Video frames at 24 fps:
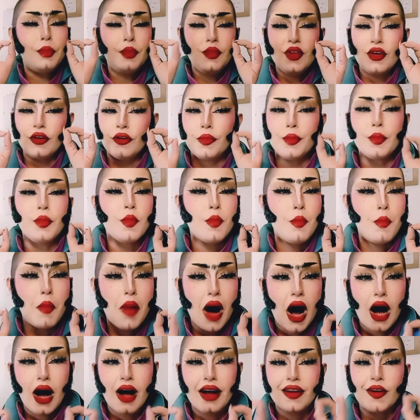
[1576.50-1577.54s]
Her
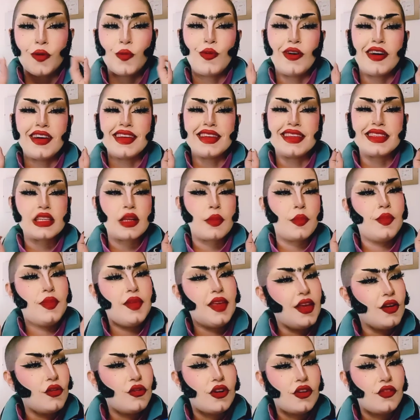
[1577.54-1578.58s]
mug was
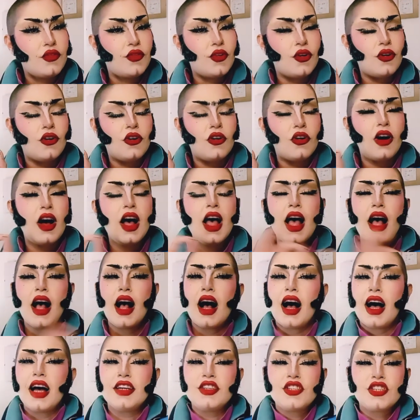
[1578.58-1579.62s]
beautiful.
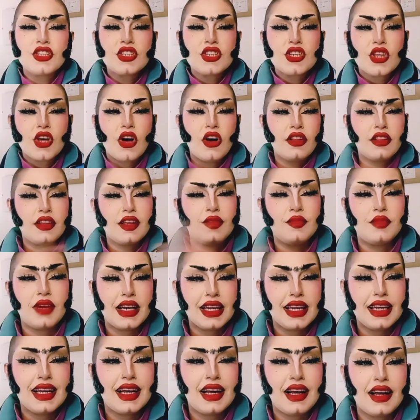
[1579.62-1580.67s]
I just thought that
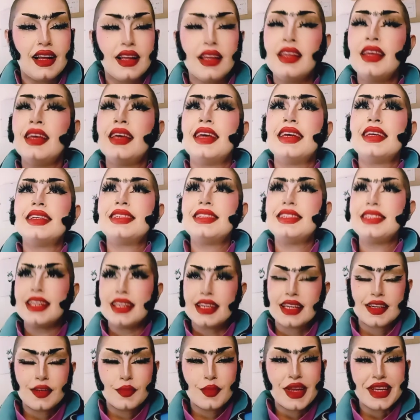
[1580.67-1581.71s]
Marina did
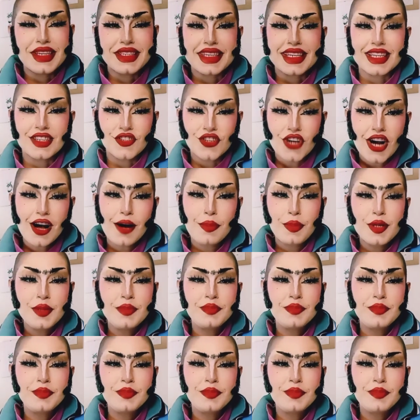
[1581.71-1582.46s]
an amazing job.